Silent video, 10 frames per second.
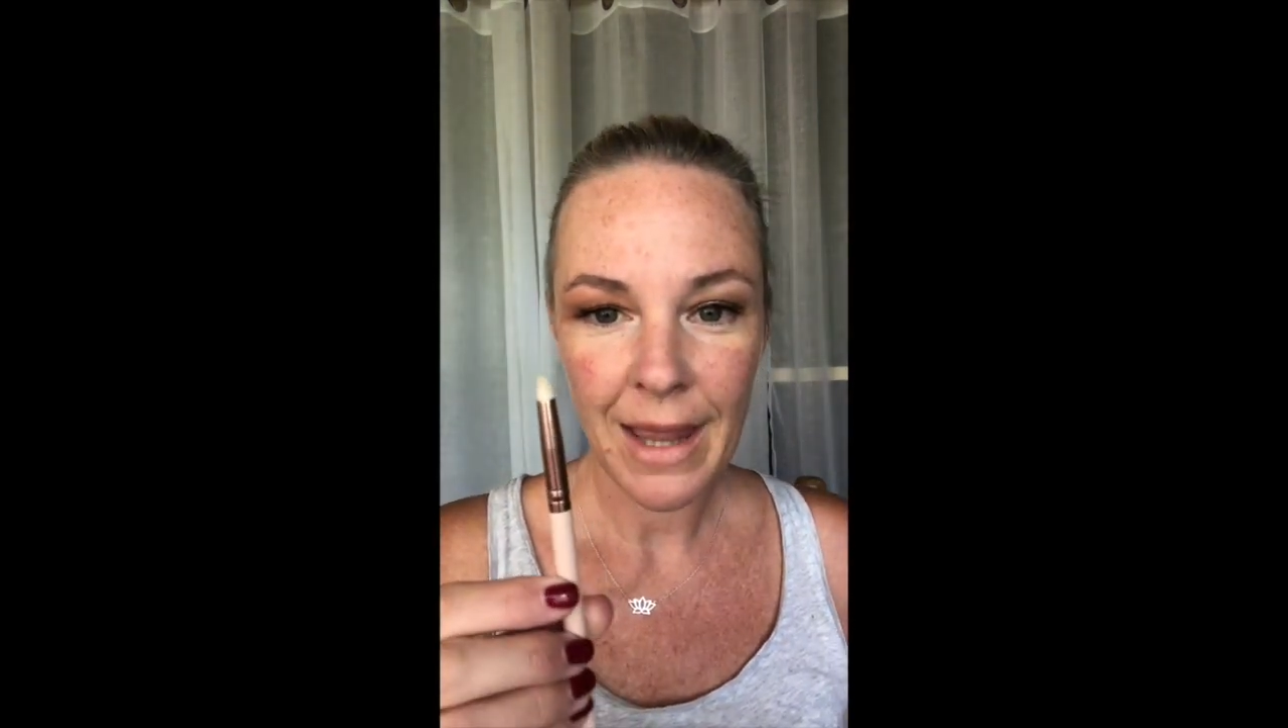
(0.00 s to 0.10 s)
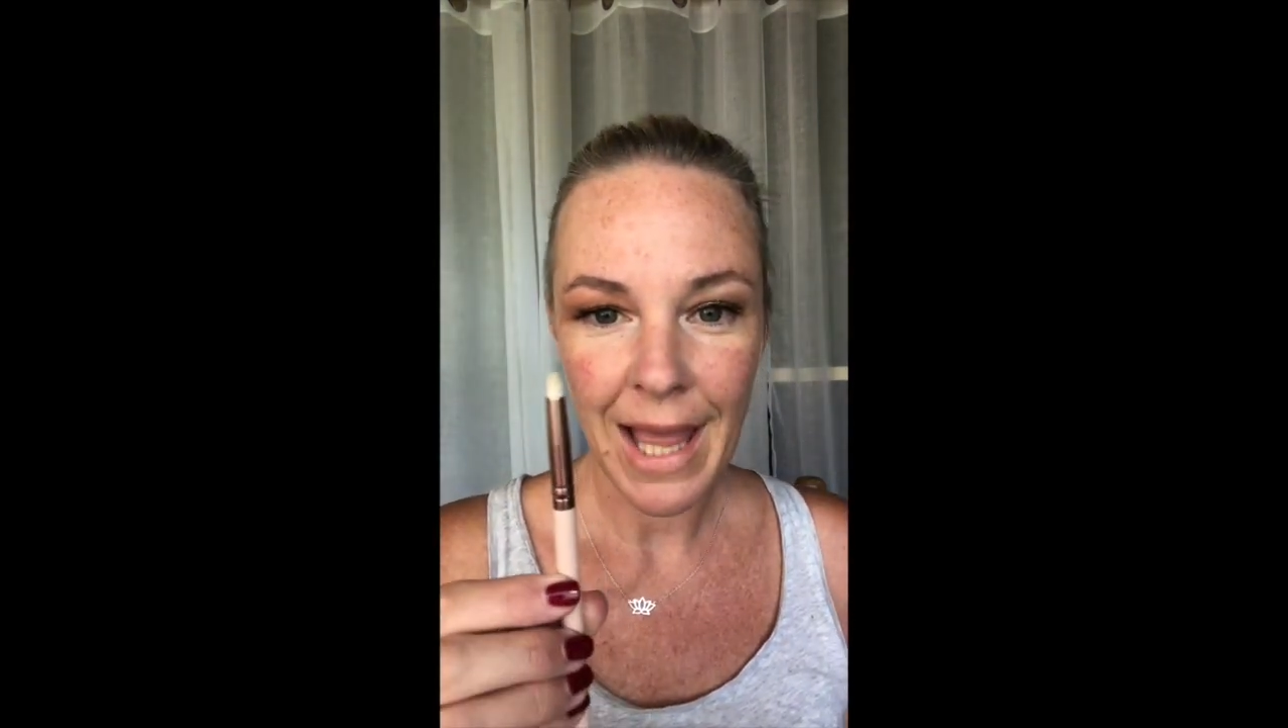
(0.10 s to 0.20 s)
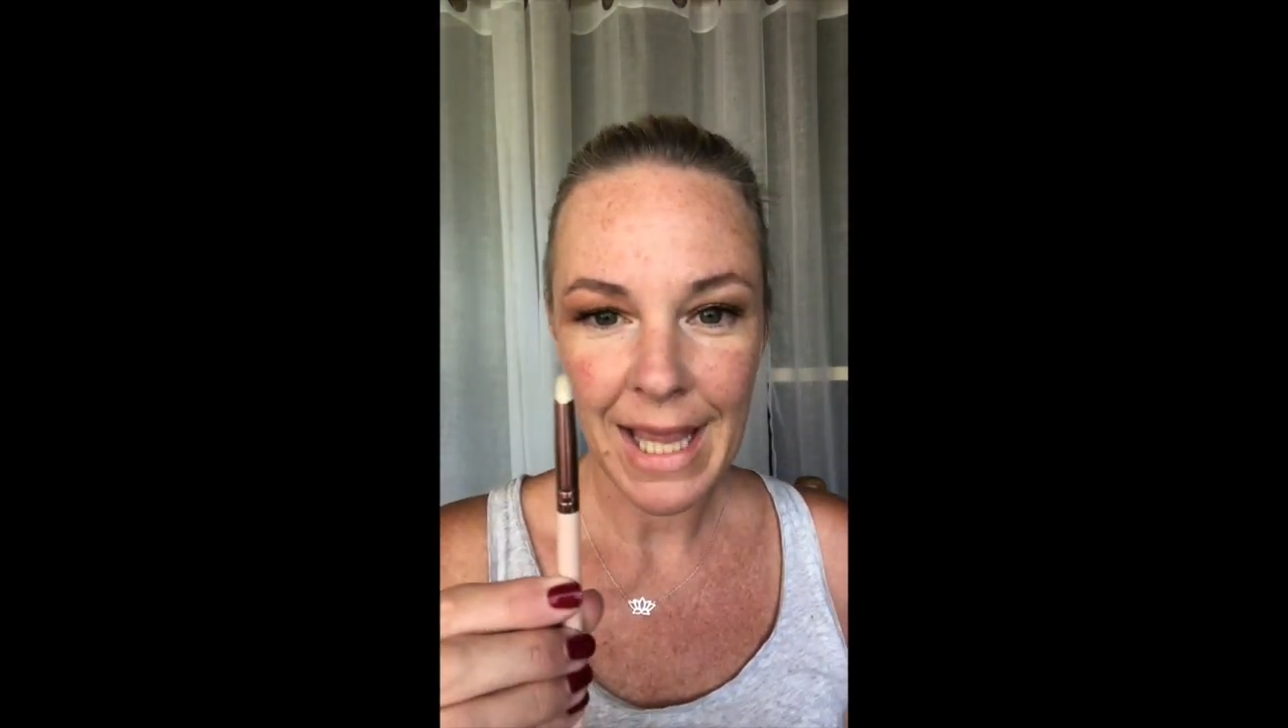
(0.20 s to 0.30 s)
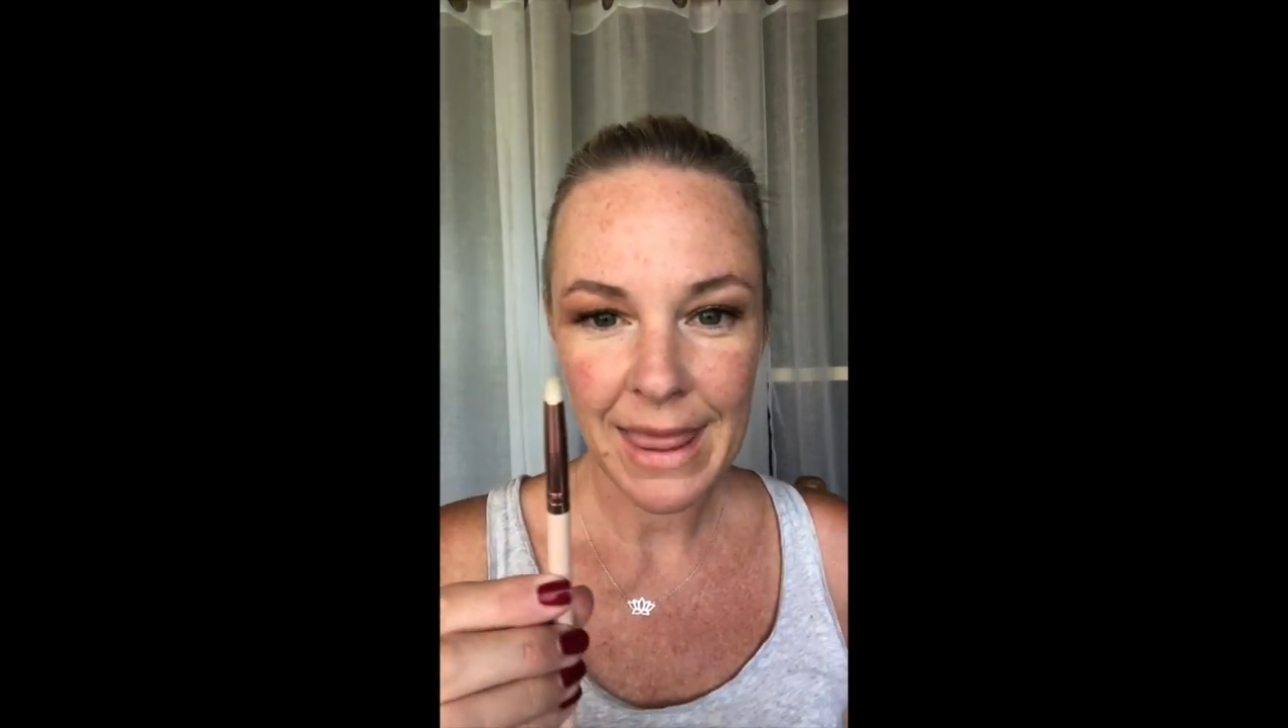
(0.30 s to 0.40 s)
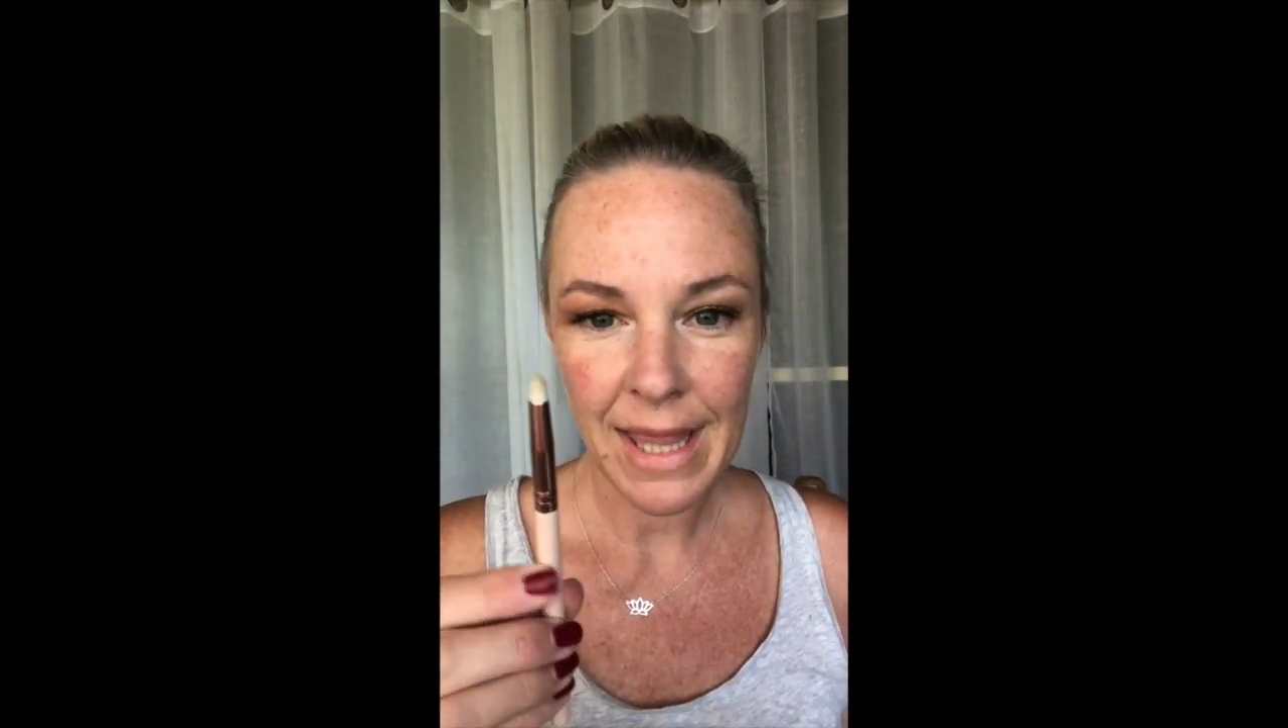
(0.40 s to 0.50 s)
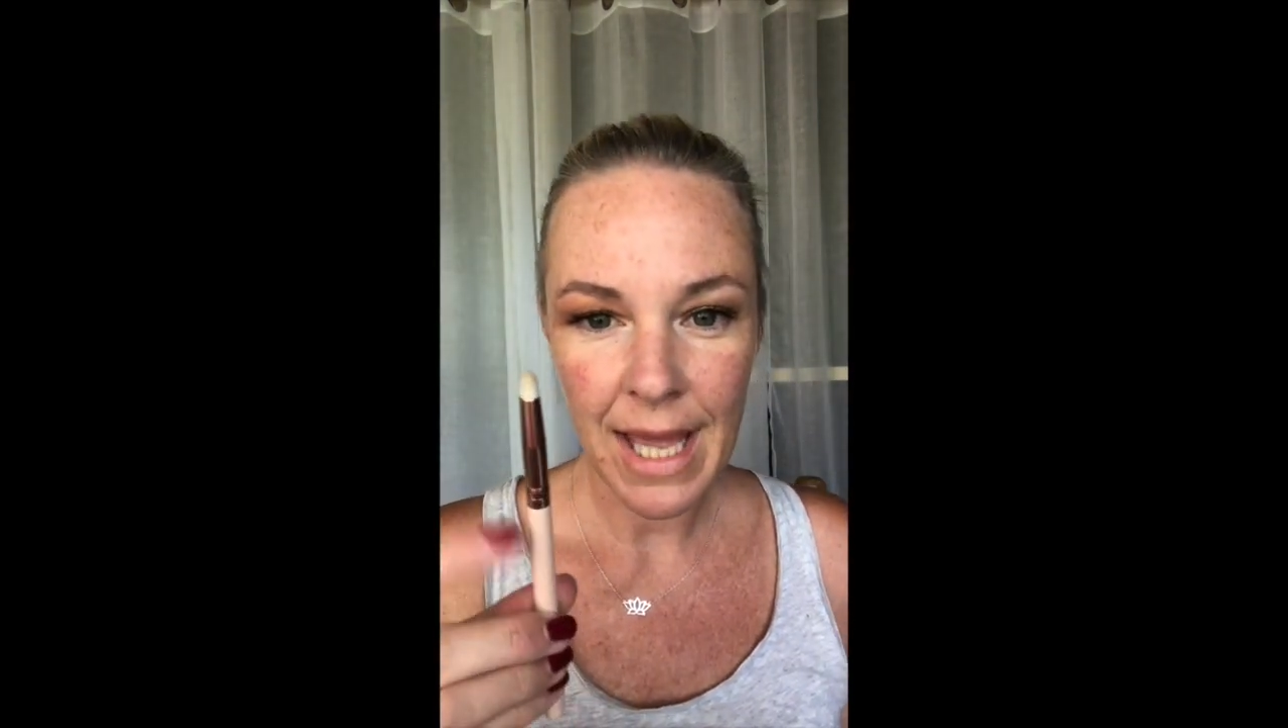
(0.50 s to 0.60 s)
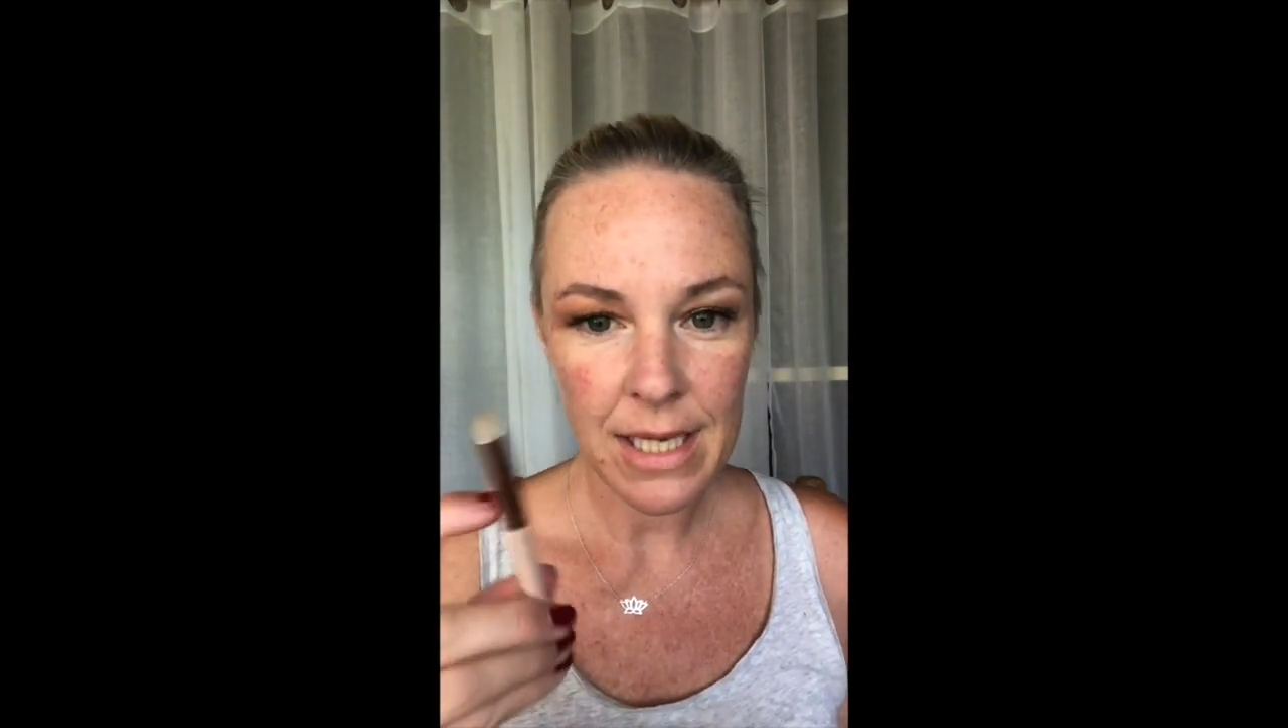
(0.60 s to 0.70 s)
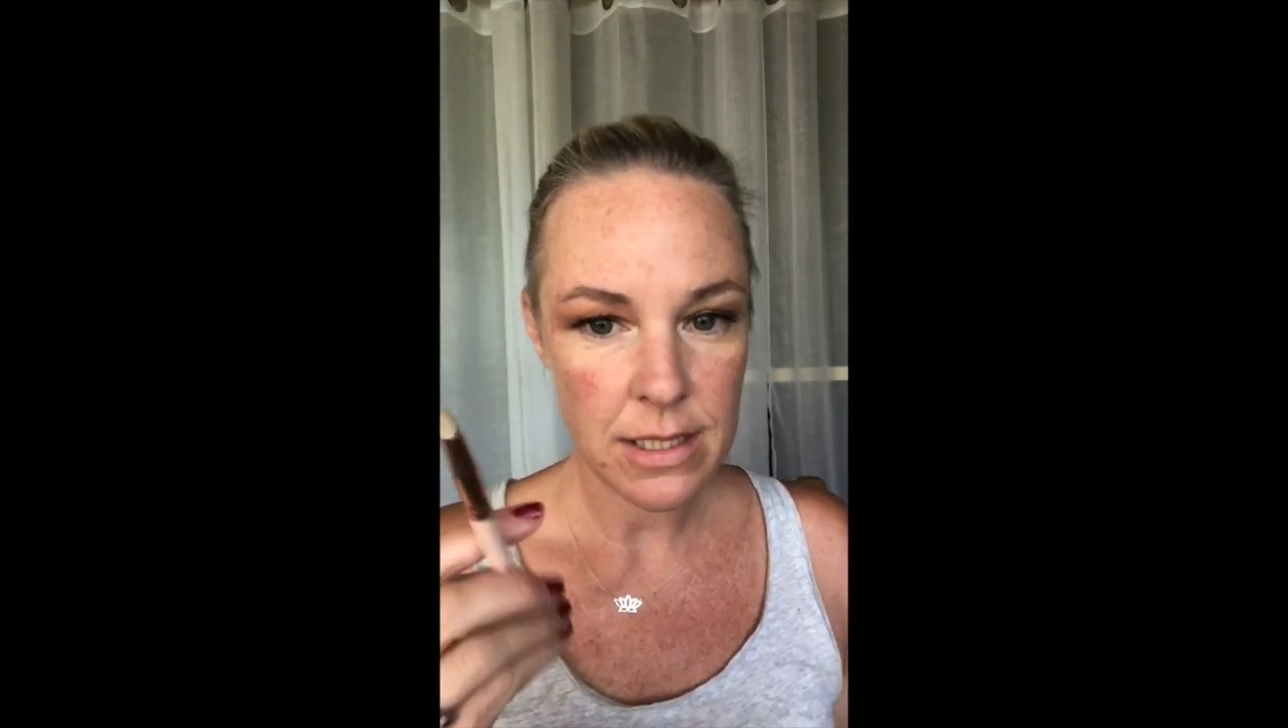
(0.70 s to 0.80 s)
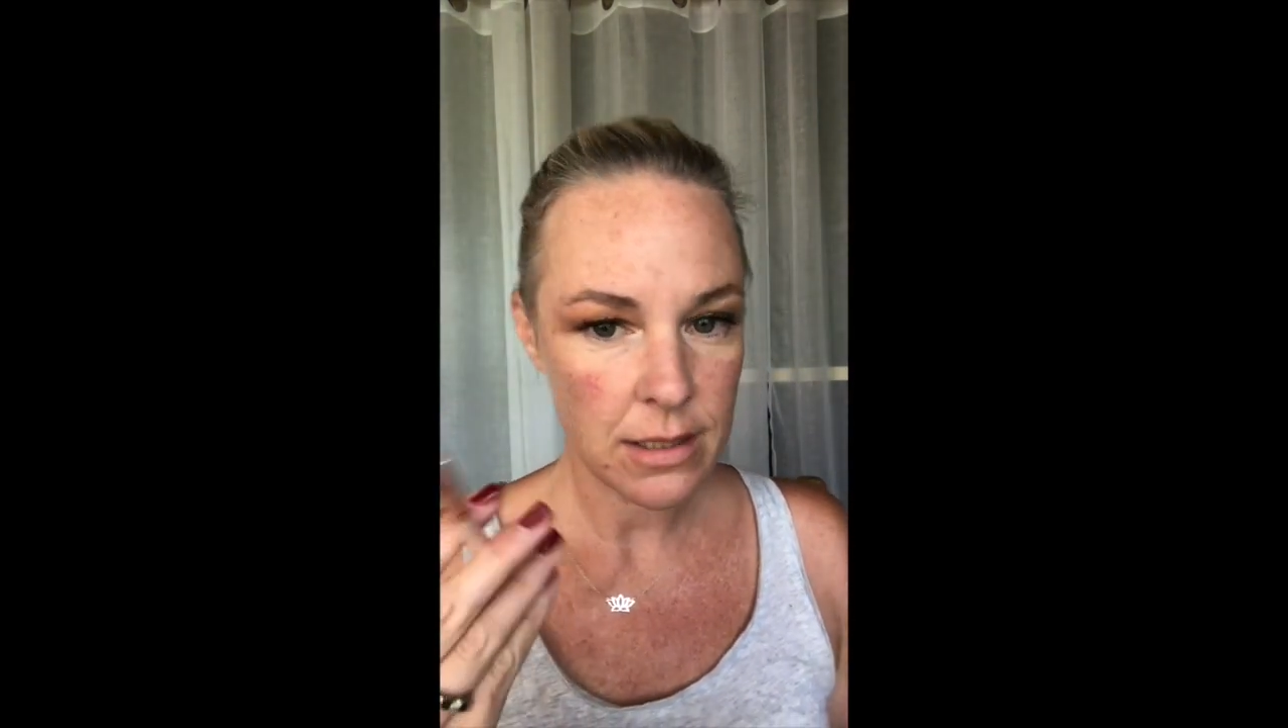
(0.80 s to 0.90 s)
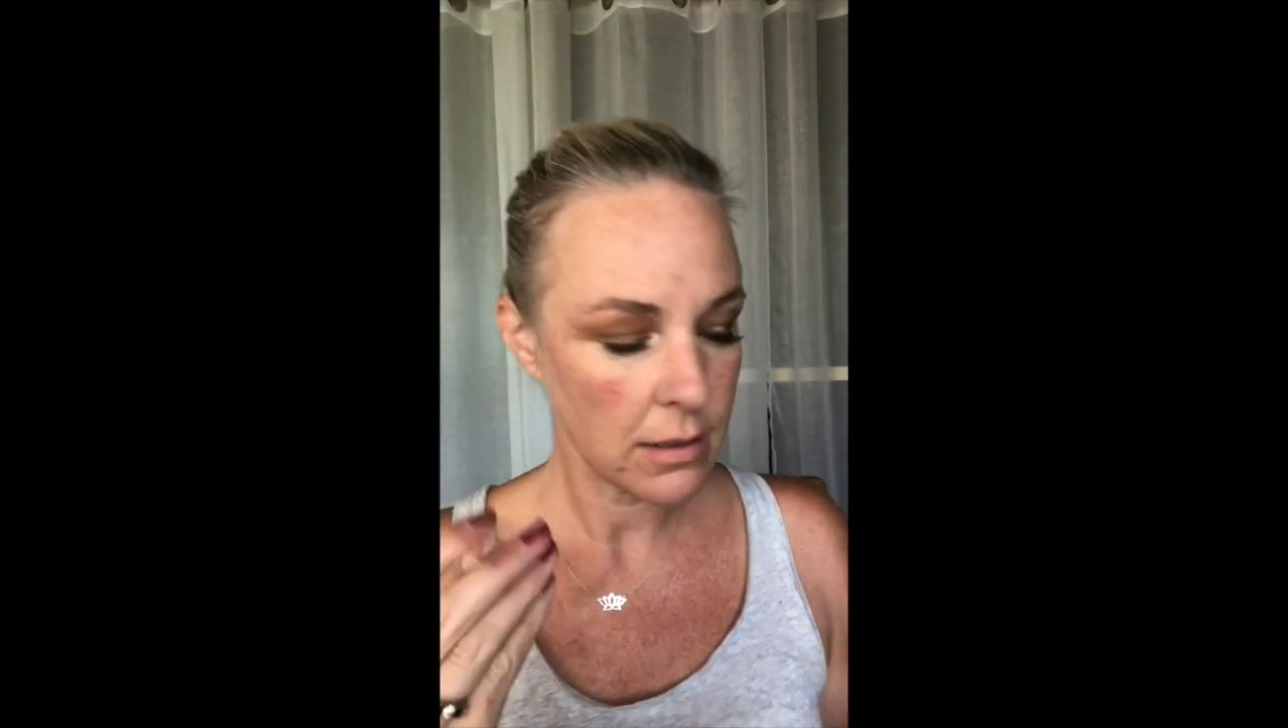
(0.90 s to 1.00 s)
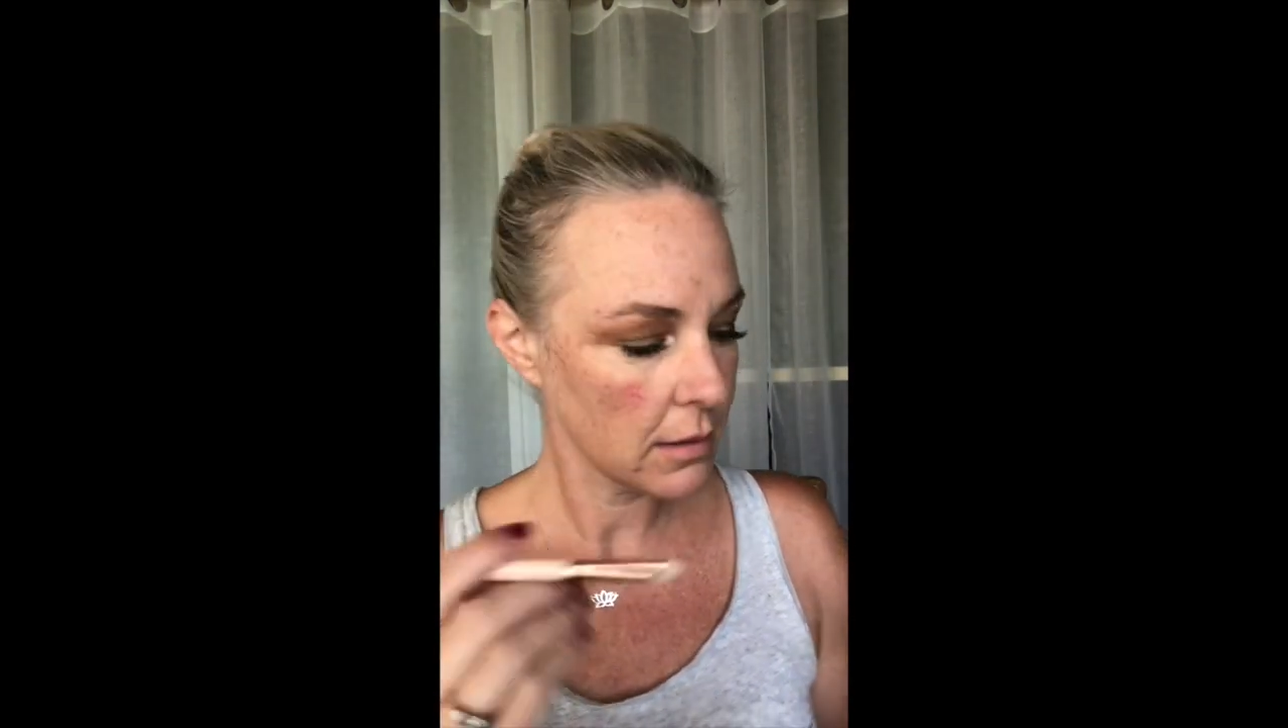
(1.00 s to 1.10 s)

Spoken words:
like that.